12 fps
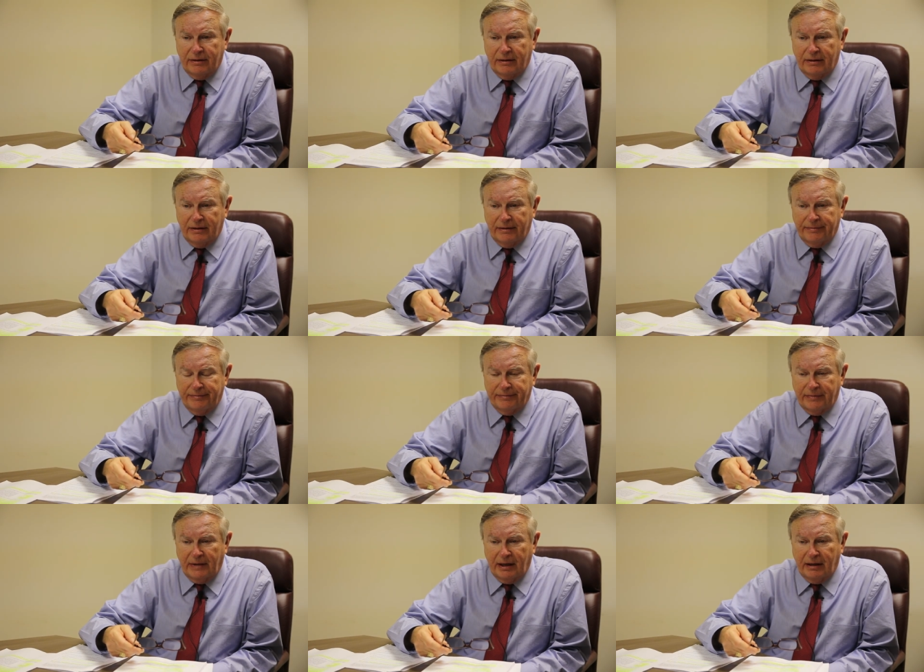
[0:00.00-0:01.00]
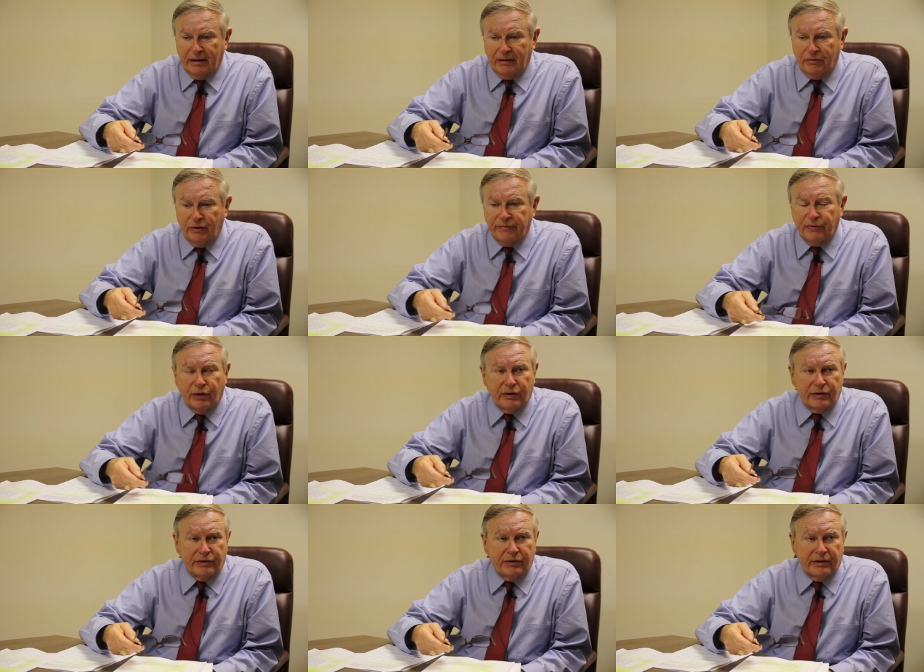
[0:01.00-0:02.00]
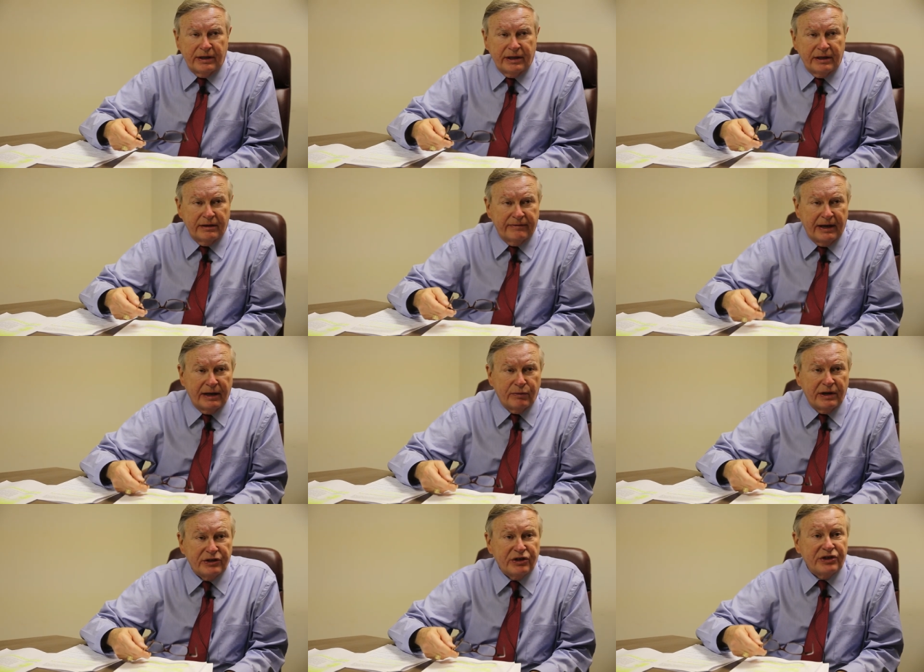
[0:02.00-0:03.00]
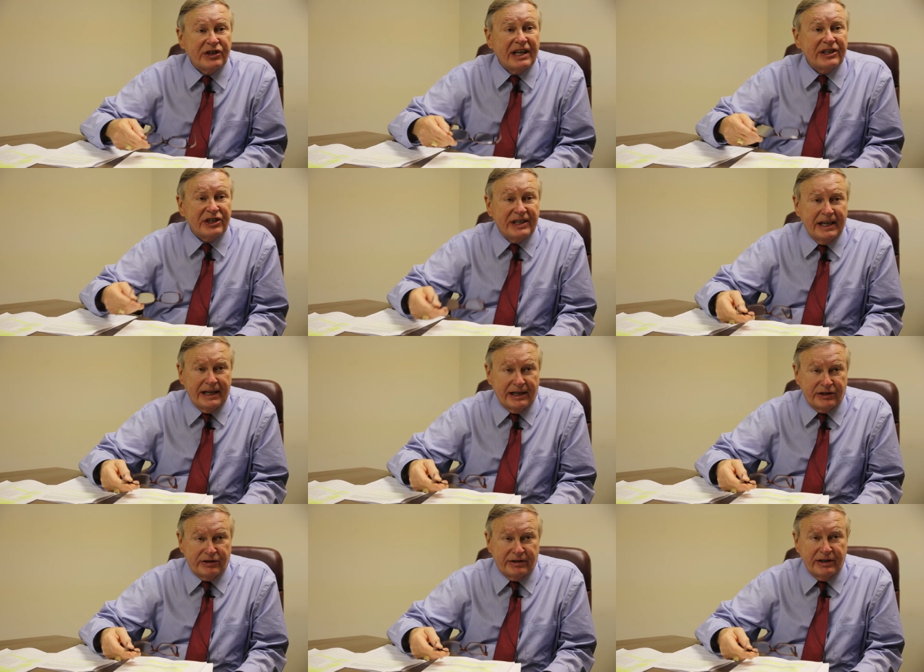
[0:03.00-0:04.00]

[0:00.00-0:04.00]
uh, refer to the evaluations as tests,